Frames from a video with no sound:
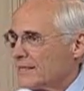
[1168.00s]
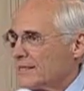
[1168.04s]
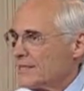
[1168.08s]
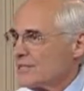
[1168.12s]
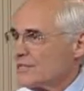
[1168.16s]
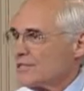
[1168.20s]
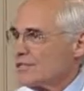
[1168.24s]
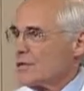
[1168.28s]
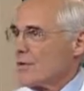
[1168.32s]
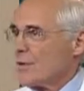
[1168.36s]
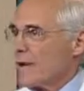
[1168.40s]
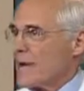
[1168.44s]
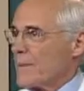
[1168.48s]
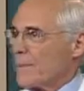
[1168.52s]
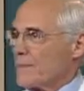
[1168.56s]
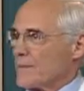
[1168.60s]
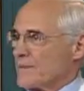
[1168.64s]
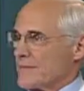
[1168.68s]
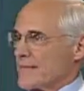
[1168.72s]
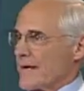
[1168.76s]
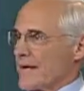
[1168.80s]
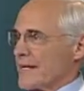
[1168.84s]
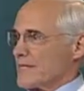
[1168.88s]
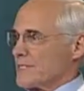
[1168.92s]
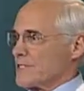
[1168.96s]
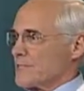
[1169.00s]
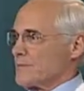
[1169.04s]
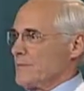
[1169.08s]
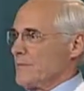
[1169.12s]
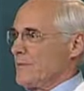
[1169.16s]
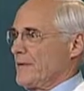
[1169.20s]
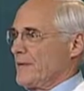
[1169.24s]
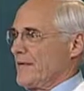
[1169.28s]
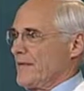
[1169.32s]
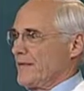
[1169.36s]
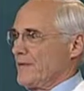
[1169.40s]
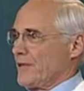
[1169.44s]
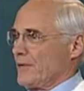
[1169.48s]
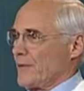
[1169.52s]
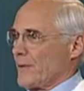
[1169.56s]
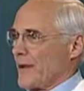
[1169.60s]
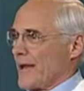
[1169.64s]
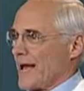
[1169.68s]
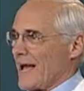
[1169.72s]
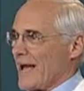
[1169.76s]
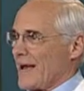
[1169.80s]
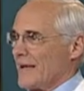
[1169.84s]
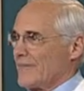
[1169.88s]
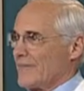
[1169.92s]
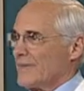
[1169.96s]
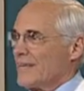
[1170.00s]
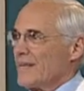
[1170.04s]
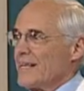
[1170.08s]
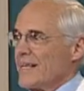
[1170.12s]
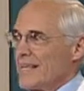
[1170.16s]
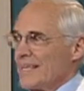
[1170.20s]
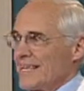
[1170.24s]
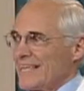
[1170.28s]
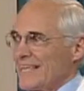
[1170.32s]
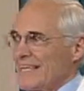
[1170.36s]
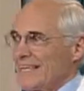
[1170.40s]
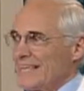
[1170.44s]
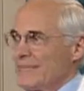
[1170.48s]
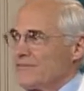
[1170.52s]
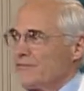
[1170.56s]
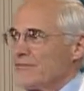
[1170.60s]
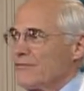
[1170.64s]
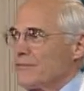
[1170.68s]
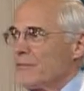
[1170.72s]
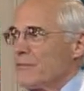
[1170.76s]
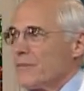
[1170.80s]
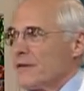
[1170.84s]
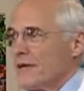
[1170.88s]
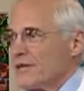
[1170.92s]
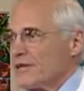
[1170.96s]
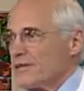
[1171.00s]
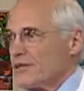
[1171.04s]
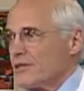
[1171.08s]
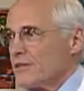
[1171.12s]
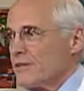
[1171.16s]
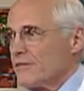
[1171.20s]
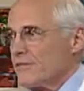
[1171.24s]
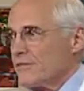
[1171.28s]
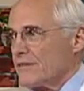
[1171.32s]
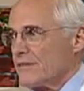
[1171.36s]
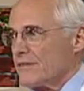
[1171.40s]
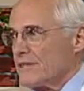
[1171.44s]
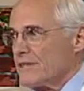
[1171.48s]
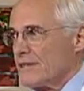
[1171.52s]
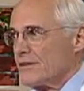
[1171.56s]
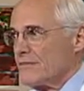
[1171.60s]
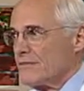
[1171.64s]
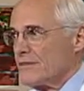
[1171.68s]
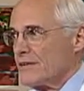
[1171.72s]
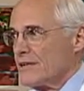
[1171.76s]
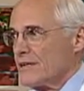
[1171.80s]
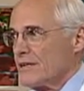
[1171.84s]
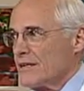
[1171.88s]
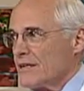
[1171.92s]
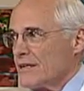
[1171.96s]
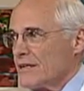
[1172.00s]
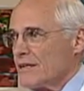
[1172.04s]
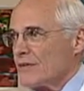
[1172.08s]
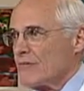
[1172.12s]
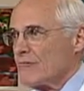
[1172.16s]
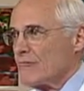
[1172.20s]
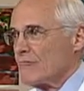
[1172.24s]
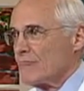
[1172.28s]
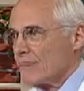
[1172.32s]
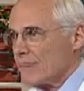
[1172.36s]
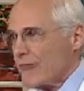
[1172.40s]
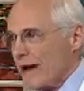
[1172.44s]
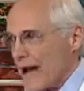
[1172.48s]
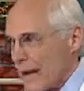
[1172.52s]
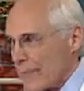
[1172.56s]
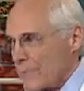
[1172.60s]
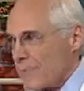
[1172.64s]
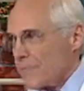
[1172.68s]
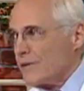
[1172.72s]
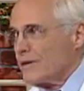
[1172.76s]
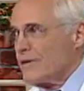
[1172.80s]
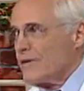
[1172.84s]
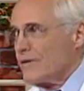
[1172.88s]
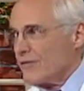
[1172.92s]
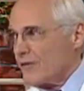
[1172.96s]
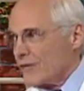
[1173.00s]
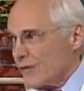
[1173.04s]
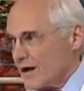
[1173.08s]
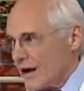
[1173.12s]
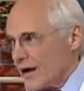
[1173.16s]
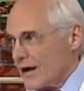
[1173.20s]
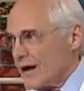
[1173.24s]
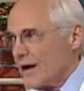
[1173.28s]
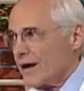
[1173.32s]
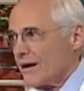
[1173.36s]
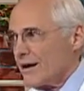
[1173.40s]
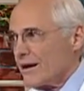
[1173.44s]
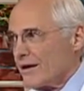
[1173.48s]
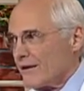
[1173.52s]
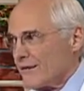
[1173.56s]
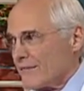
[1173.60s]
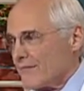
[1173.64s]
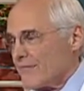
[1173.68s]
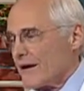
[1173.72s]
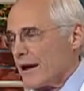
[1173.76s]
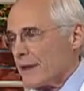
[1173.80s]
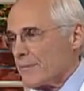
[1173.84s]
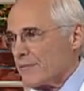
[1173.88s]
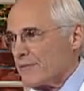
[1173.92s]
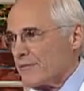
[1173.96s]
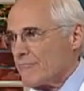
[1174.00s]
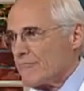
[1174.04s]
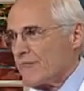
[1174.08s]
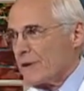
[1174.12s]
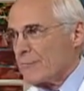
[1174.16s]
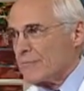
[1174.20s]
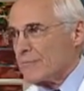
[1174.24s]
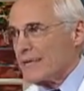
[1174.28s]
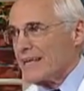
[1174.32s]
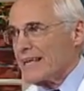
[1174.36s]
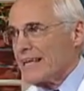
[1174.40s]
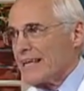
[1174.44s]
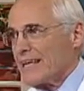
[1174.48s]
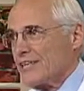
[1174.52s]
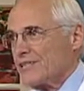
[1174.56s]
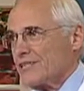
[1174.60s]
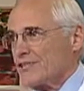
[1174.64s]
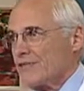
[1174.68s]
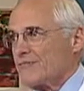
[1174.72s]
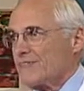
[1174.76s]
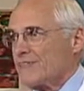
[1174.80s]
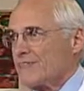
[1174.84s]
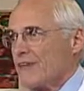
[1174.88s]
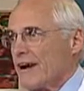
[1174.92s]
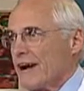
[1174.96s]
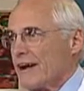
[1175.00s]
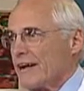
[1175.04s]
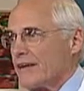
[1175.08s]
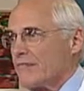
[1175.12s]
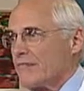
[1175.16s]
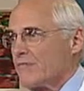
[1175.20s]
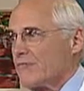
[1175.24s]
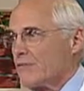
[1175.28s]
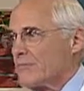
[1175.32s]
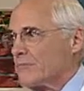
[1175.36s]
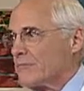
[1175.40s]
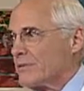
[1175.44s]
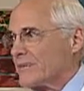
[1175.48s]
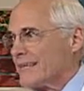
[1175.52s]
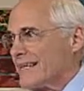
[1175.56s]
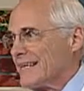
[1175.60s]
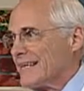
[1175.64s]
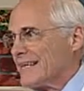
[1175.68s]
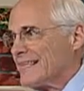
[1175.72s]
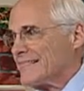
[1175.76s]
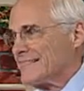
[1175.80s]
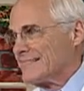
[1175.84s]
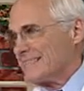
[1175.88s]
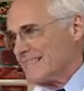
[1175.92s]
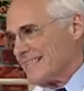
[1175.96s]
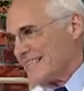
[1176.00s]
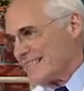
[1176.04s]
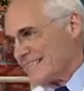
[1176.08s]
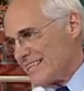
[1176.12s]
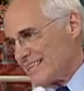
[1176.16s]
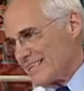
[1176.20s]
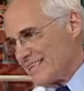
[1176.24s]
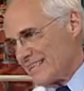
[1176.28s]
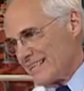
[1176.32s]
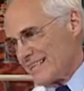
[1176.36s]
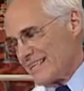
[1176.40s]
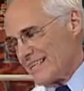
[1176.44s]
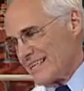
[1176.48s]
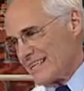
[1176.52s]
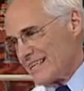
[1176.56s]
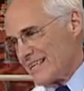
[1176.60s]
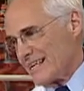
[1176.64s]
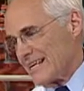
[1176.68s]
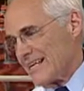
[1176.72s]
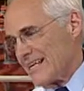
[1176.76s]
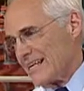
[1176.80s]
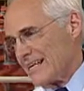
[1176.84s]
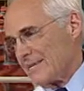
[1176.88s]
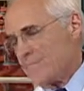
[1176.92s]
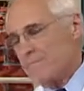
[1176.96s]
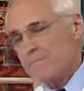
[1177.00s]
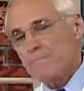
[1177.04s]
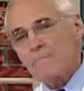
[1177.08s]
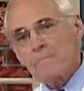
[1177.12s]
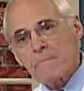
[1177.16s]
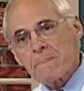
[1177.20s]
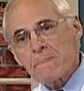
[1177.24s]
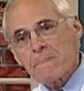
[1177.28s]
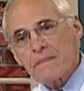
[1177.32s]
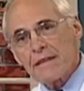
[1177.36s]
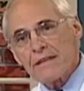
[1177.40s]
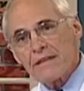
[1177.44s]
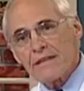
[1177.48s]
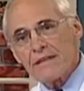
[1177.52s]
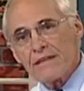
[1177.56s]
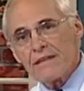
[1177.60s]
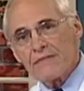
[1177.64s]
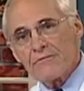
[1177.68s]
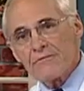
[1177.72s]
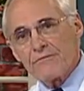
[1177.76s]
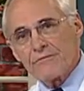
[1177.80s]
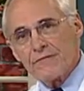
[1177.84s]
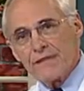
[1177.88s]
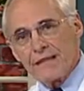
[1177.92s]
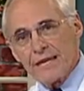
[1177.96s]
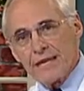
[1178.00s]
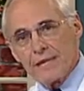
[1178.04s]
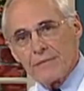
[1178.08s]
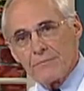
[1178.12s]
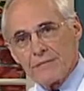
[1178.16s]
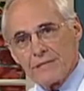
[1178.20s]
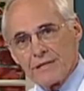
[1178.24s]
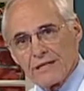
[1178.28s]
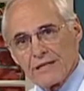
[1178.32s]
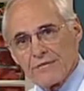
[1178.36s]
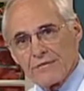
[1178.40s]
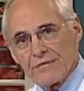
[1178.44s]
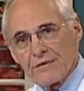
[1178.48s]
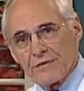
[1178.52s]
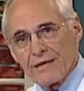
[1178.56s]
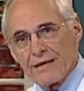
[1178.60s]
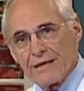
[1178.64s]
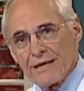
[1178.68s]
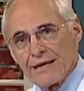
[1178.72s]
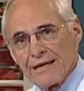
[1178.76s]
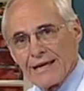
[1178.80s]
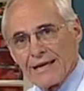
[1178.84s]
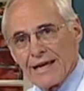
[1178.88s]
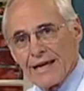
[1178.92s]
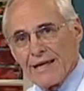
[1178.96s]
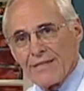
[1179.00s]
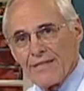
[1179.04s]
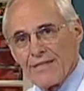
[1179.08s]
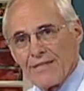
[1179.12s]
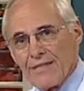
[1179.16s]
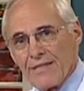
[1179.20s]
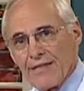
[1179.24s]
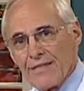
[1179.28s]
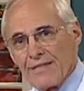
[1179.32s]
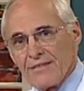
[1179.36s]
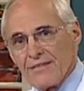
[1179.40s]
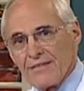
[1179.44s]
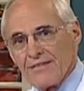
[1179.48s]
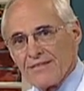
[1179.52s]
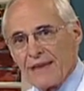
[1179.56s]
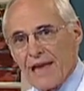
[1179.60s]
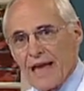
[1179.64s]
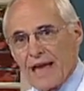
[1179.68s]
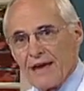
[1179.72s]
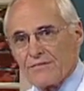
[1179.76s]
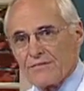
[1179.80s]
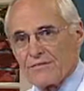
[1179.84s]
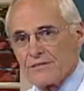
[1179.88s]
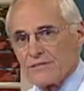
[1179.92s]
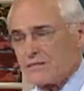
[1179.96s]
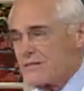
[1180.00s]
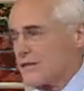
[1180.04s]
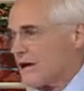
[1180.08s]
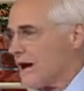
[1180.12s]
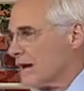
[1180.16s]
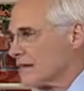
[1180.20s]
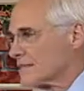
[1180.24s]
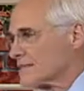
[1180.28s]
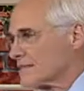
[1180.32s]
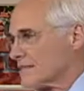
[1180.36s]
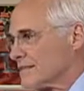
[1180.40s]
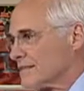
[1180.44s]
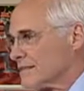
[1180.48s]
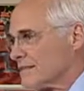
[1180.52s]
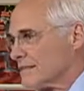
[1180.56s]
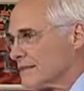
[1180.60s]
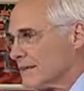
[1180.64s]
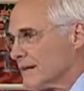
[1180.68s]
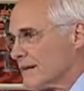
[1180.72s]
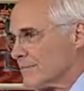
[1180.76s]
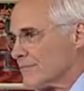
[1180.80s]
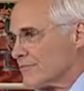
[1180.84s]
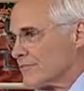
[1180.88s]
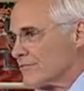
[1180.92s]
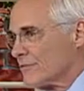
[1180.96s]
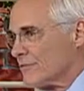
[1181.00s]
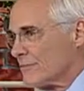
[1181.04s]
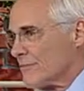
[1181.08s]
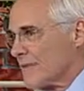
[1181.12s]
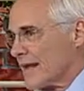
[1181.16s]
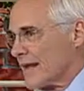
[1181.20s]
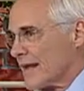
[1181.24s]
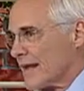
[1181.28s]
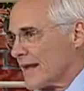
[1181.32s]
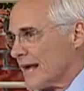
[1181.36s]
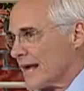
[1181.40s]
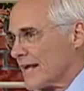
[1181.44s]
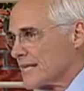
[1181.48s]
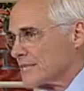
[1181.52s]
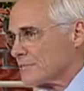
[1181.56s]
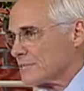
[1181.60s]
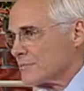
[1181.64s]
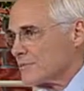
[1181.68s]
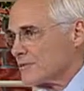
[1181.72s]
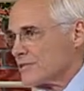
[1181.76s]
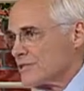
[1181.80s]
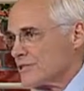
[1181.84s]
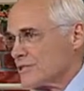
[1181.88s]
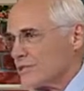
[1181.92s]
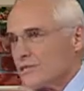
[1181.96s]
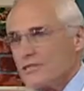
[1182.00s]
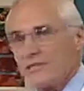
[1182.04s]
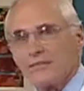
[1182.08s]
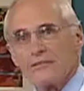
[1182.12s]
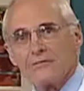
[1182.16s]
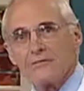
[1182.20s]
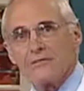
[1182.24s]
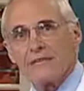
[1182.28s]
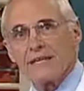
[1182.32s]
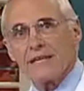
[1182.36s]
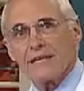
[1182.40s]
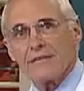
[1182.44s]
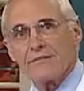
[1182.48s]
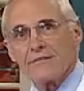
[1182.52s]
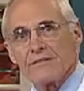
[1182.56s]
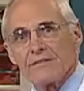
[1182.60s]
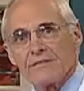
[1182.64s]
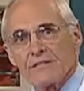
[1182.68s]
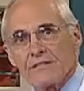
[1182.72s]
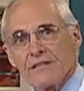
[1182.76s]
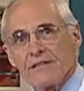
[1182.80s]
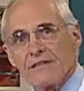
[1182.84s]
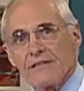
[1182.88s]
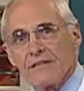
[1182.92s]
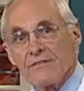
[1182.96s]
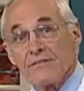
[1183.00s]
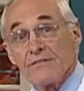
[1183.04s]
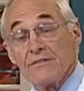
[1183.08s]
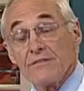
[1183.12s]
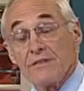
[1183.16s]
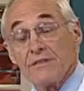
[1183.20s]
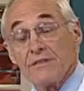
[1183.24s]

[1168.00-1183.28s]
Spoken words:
So hepatitis B, you have inflammation of the liver, rapid replication trying to replace the inflamed liver, and then this aflatoxin that comes from that Aspergillus flavus, the